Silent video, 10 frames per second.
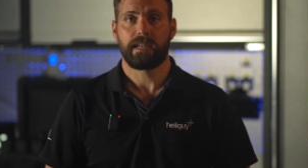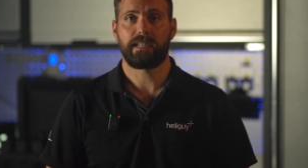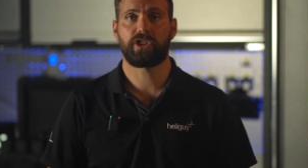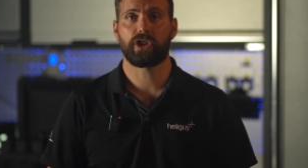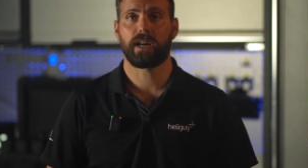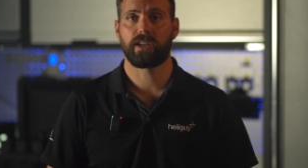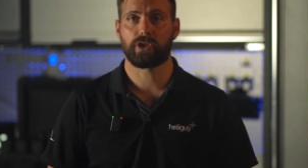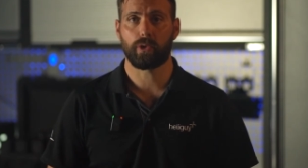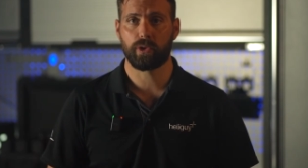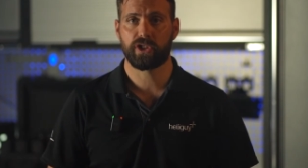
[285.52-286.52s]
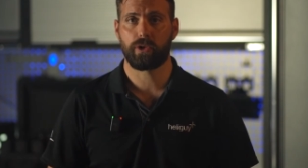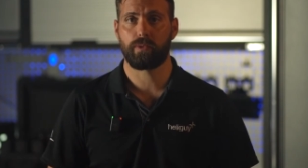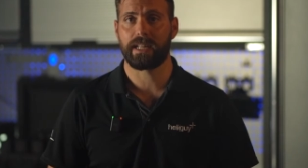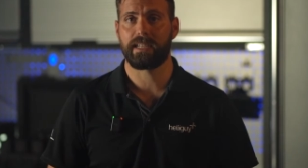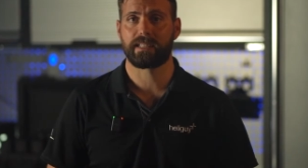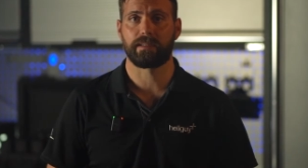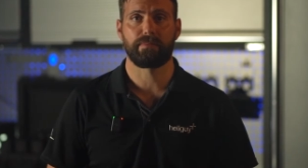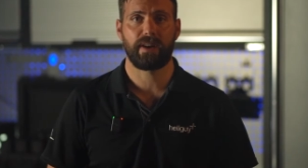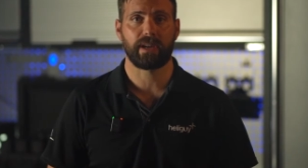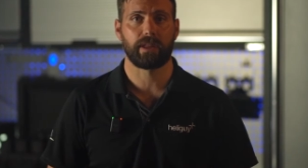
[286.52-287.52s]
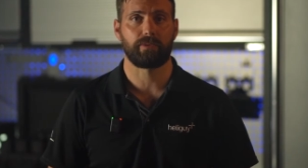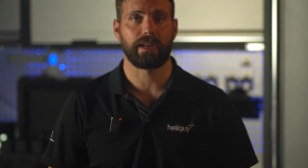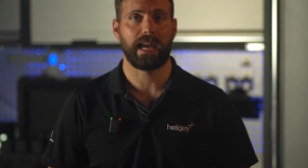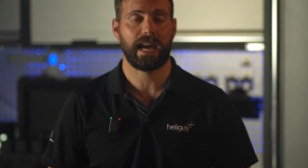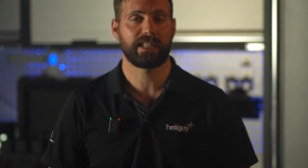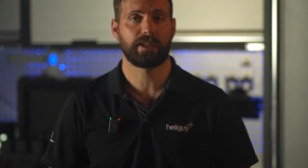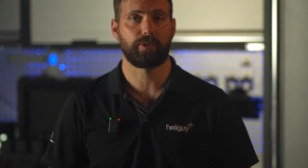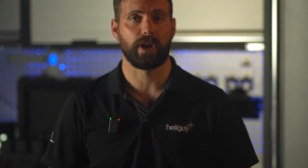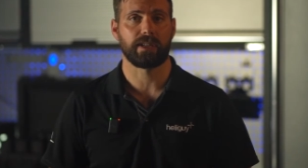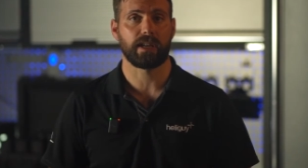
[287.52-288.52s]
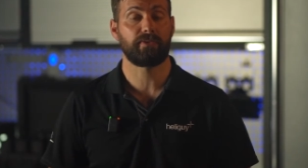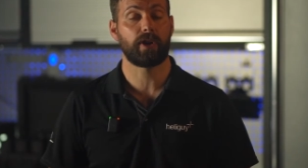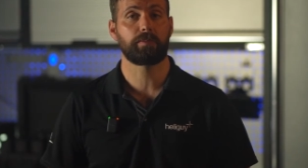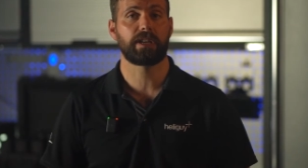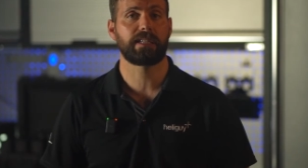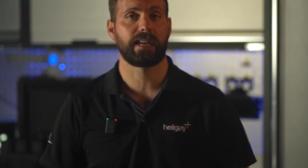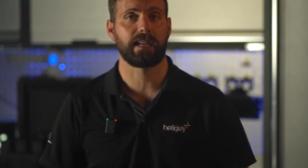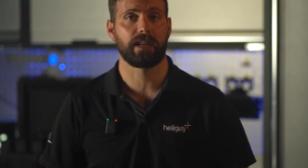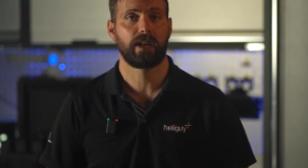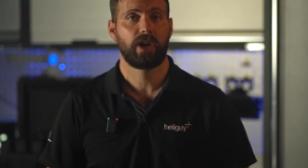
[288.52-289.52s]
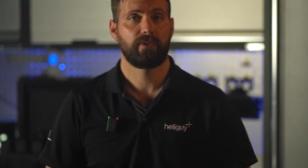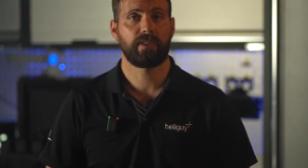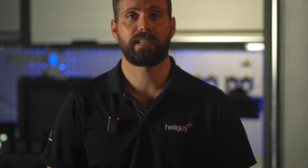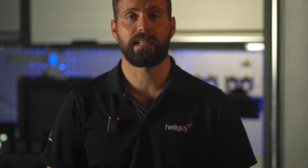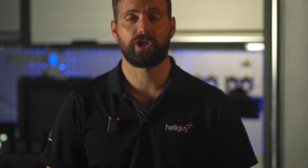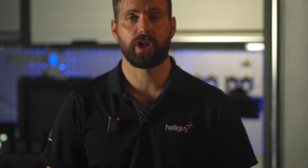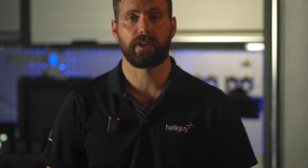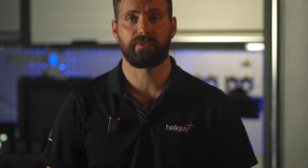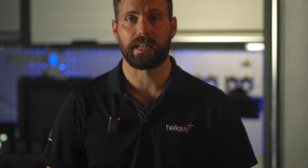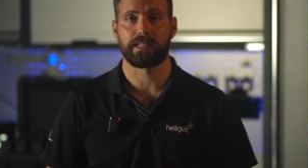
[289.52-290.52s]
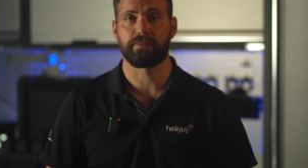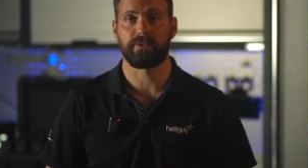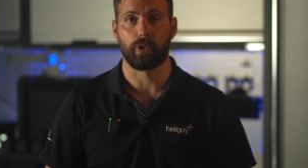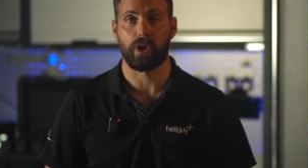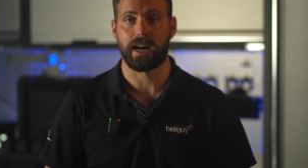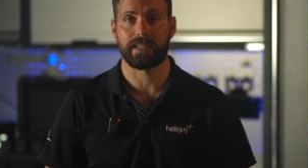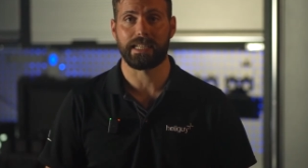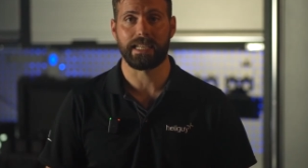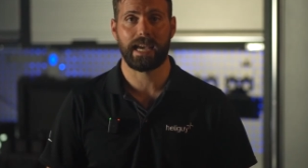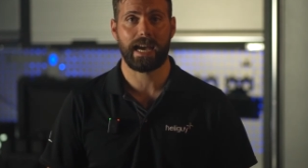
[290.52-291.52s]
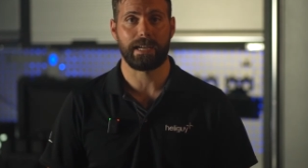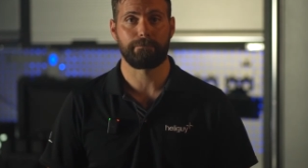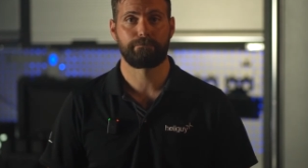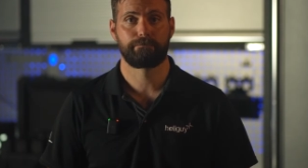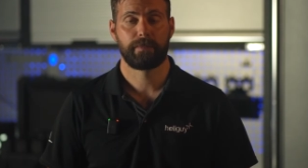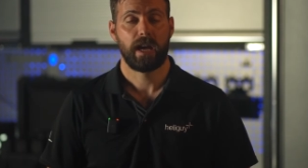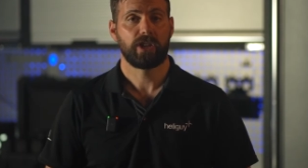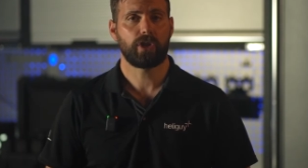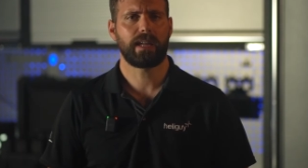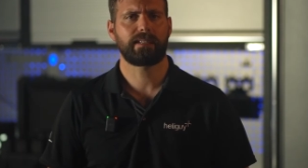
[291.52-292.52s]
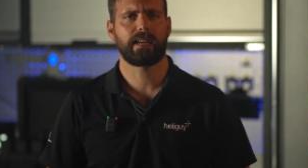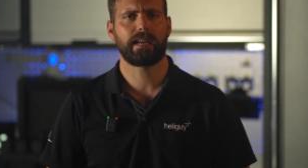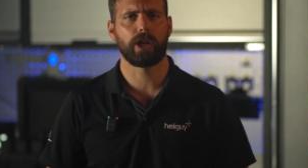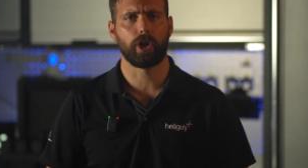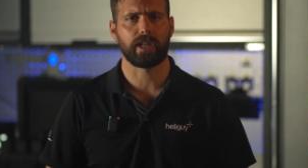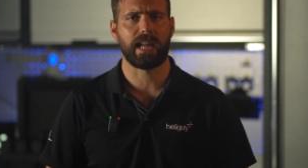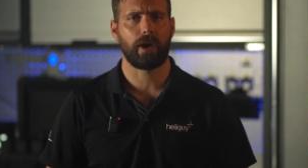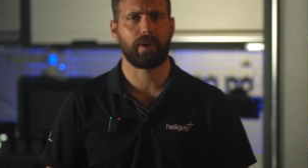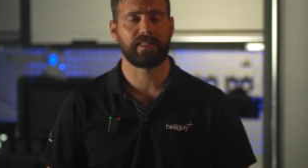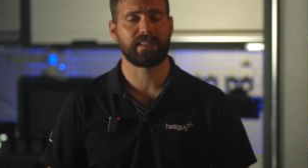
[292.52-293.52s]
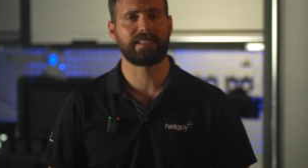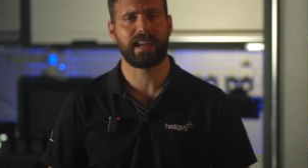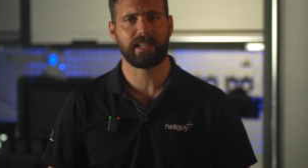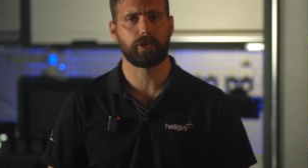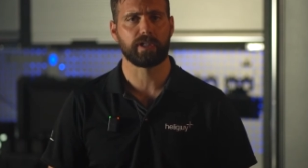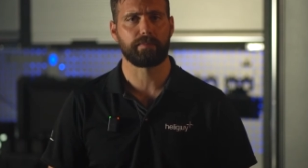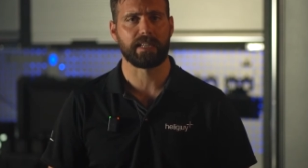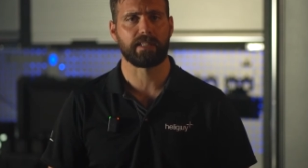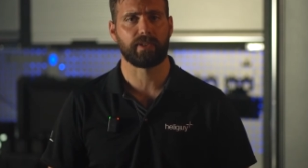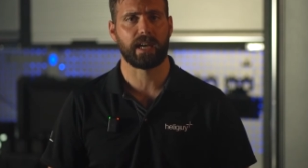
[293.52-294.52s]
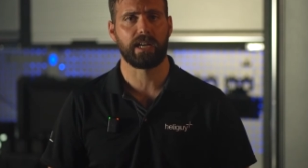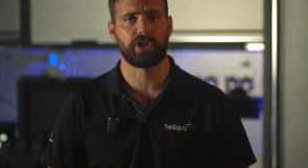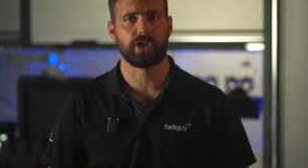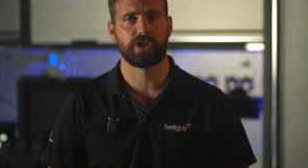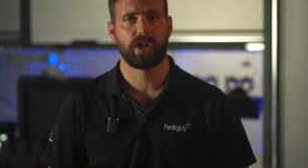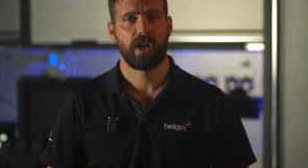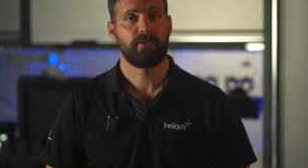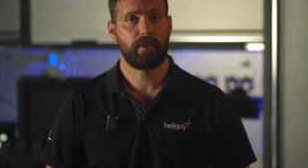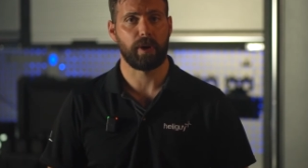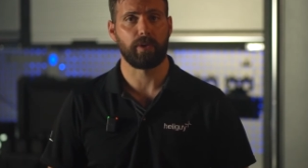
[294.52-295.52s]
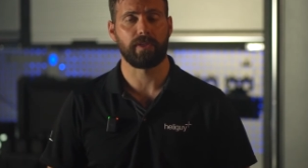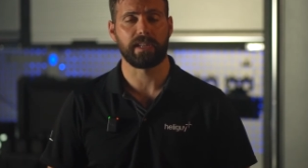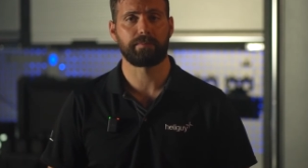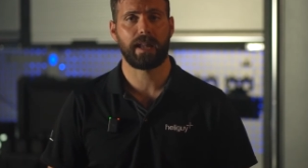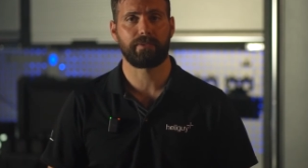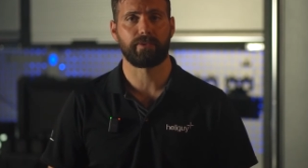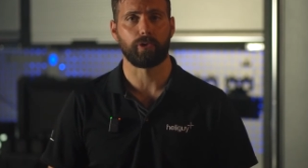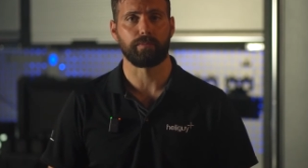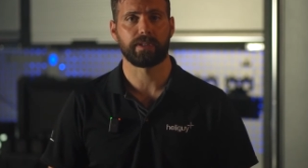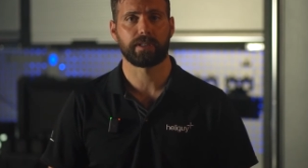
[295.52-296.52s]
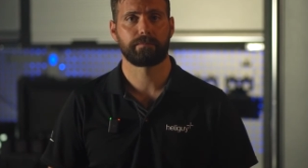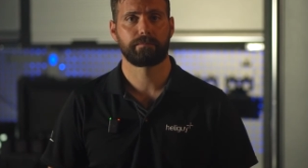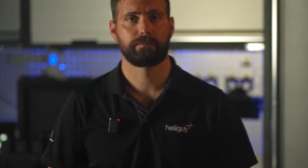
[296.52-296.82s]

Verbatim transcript: DJI has also released the Mavic 3 Enterprise, a firm contender for the DJI Phantom 4 RTK. So let's take a look now at the technical specifications for both of these platforms.